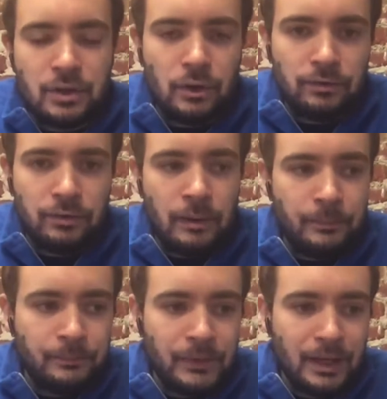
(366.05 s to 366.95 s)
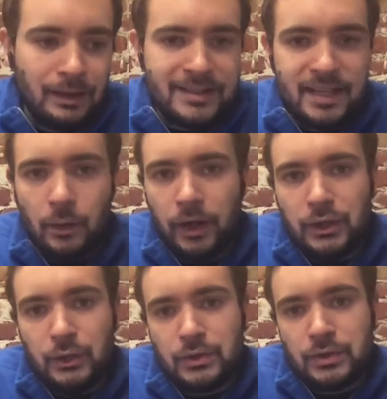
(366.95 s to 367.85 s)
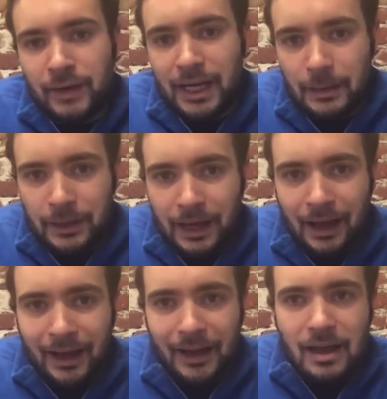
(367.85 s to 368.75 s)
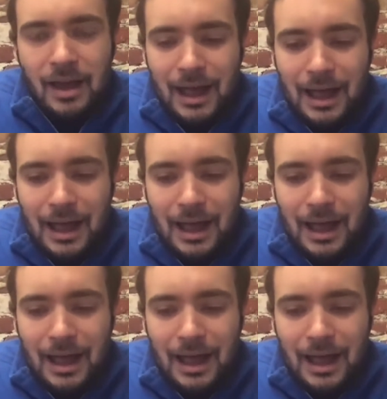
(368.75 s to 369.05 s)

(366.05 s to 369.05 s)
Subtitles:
So from, let's say you want to use a random API,